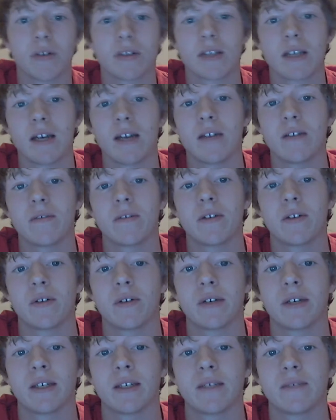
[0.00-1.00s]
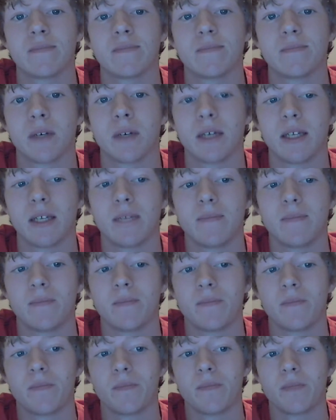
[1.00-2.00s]
it's kind of annoying, but
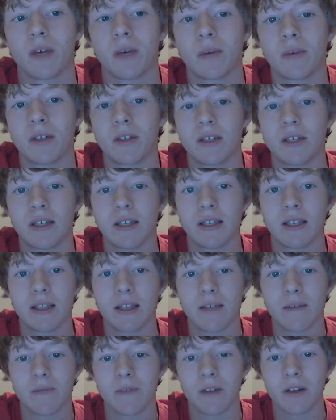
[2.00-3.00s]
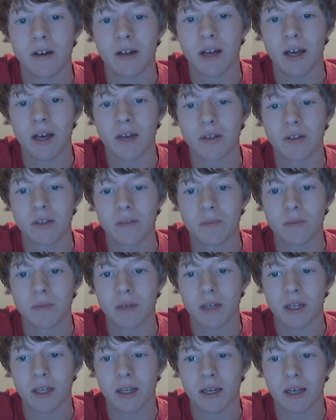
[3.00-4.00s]
I'm going to try to get that figured out,
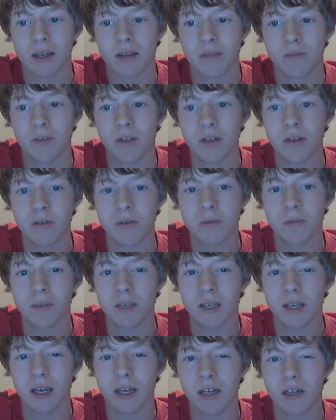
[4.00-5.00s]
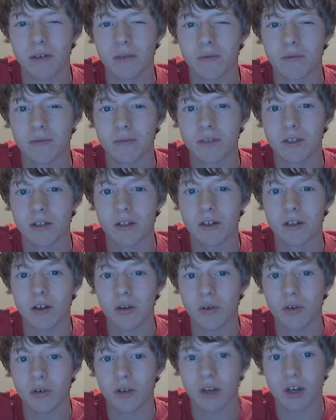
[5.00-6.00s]
but uh, videos will be kind of
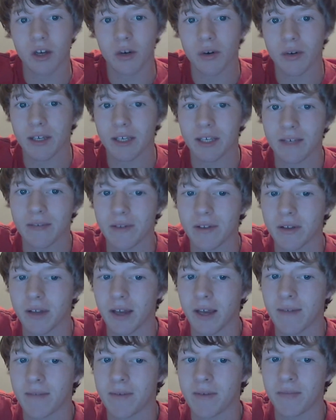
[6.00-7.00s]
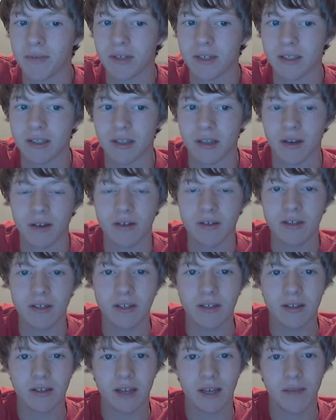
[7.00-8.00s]
slower going, even though they have been pretty slow. I
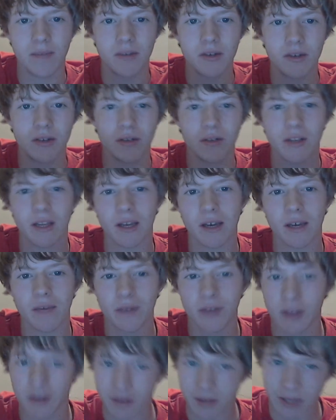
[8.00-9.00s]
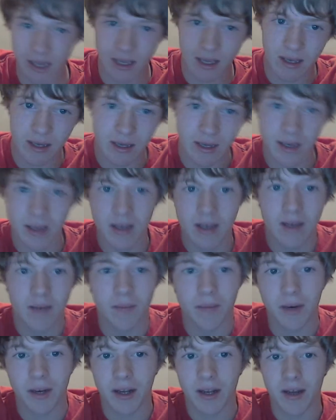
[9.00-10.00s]
usually I've been doing like every other day,
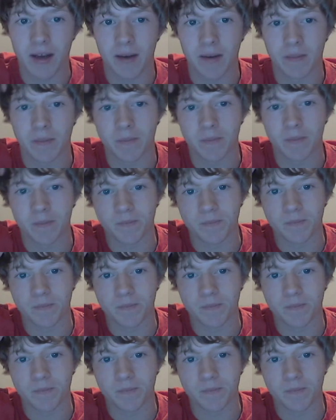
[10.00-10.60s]
but um,